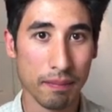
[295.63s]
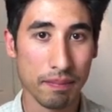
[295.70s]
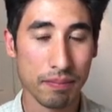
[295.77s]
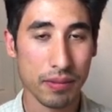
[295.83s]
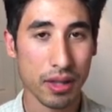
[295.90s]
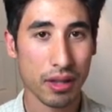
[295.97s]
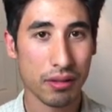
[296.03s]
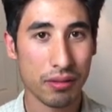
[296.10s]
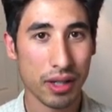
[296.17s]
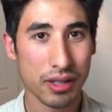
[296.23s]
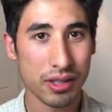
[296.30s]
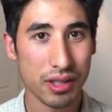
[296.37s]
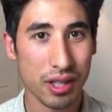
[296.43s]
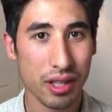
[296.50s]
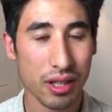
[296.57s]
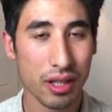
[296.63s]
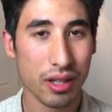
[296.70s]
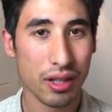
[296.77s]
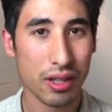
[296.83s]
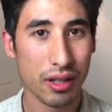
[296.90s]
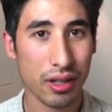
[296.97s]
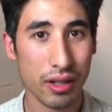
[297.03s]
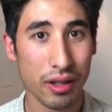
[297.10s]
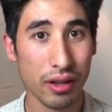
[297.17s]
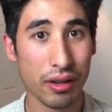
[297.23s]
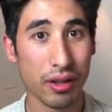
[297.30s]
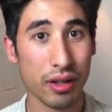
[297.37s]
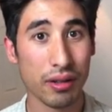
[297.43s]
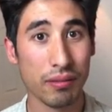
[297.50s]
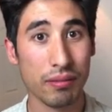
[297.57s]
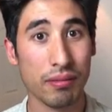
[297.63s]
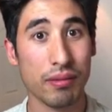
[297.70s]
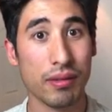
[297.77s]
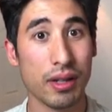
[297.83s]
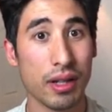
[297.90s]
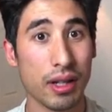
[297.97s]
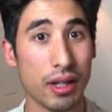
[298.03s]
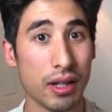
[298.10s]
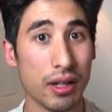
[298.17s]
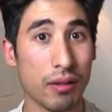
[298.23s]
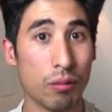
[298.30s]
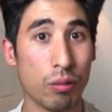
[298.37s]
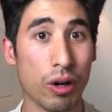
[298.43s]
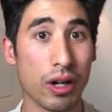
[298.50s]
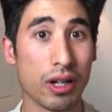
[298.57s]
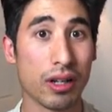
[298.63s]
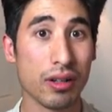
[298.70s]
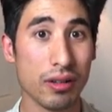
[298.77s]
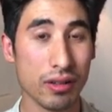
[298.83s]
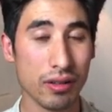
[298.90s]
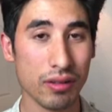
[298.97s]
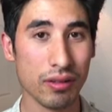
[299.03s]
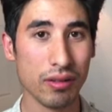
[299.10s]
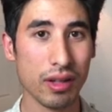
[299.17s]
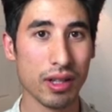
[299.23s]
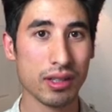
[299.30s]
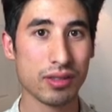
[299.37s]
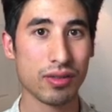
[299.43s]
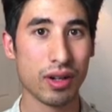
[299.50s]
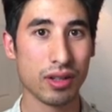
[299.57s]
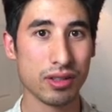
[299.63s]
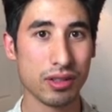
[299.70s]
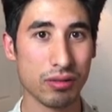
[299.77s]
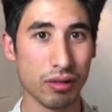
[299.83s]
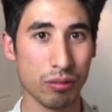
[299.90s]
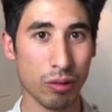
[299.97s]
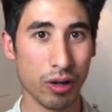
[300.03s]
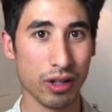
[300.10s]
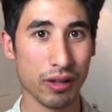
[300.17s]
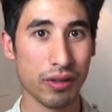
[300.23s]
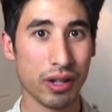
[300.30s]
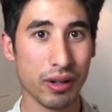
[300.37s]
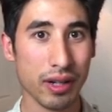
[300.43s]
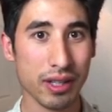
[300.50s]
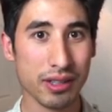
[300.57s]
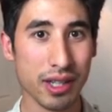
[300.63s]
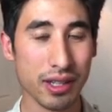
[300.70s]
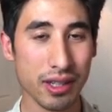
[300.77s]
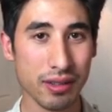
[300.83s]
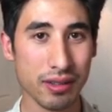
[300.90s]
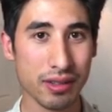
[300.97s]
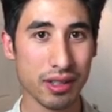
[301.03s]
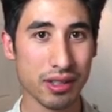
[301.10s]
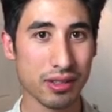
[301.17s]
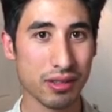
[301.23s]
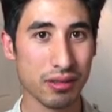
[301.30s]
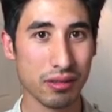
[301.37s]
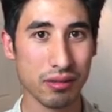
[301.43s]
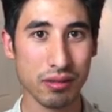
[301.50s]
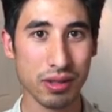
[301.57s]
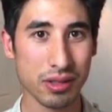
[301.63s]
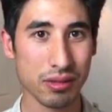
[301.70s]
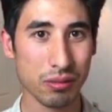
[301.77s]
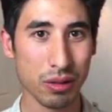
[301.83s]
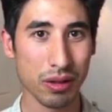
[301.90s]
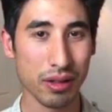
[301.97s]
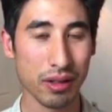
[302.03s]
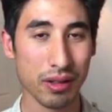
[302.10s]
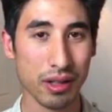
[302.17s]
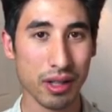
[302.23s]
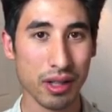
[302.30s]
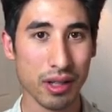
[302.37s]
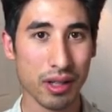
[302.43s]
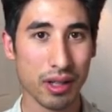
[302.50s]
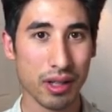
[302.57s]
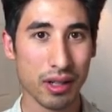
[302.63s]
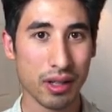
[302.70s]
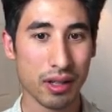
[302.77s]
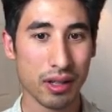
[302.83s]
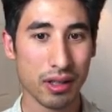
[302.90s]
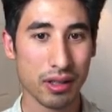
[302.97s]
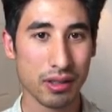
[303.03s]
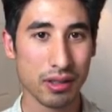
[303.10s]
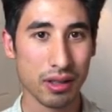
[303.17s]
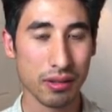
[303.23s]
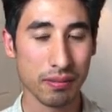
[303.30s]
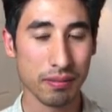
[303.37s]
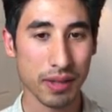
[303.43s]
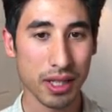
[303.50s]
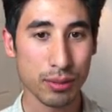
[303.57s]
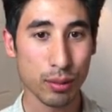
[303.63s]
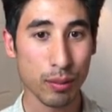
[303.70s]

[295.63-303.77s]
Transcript: The risk, the work, as far as the reward, if there is any, just wasn't worth it. So that's been my